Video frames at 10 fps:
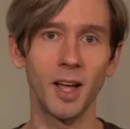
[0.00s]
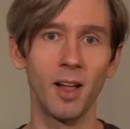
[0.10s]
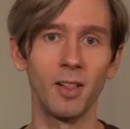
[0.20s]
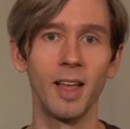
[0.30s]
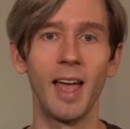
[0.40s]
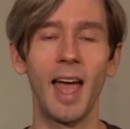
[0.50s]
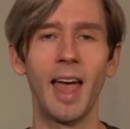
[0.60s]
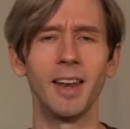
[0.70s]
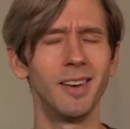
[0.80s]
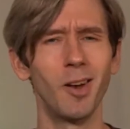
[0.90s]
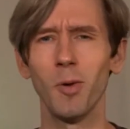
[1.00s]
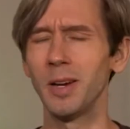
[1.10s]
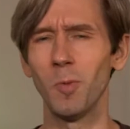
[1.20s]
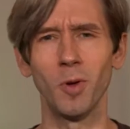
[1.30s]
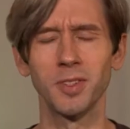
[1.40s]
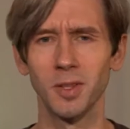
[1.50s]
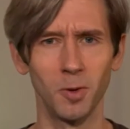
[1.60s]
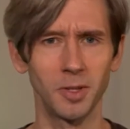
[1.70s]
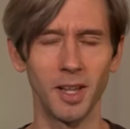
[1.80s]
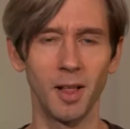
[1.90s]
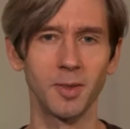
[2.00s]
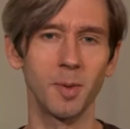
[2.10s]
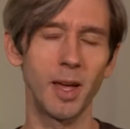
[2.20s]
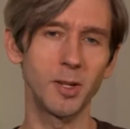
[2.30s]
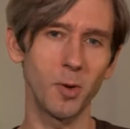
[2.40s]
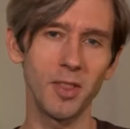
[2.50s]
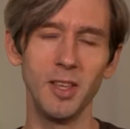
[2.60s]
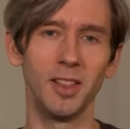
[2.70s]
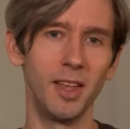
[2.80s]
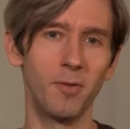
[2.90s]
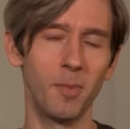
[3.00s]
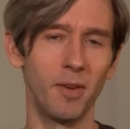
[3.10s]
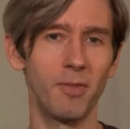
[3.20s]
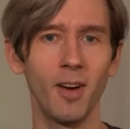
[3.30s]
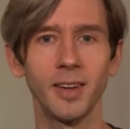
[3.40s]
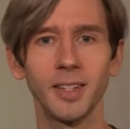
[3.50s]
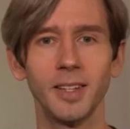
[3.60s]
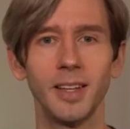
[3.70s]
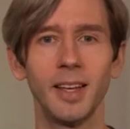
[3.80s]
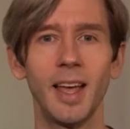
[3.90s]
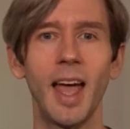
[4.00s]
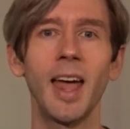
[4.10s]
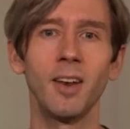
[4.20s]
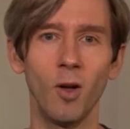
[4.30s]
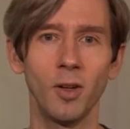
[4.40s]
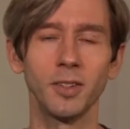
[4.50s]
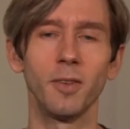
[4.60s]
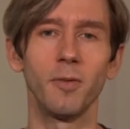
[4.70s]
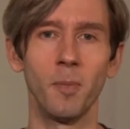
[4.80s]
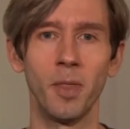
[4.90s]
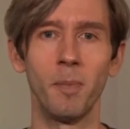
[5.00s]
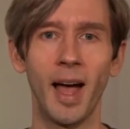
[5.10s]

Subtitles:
dull, and nobody wants to look dull. So make sure that you're lit from the front and not from the